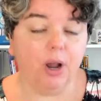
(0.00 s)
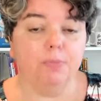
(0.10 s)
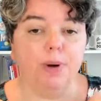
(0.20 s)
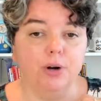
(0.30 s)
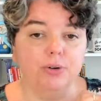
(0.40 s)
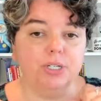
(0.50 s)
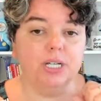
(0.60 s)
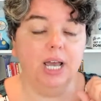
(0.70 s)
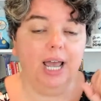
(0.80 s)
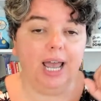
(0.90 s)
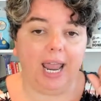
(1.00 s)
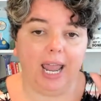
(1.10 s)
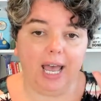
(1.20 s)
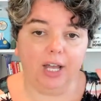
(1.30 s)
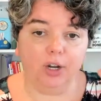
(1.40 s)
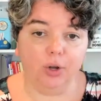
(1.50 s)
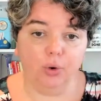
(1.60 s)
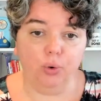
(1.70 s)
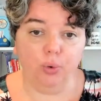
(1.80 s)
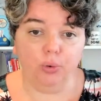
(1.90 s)
our posts and
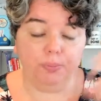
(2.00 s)
who,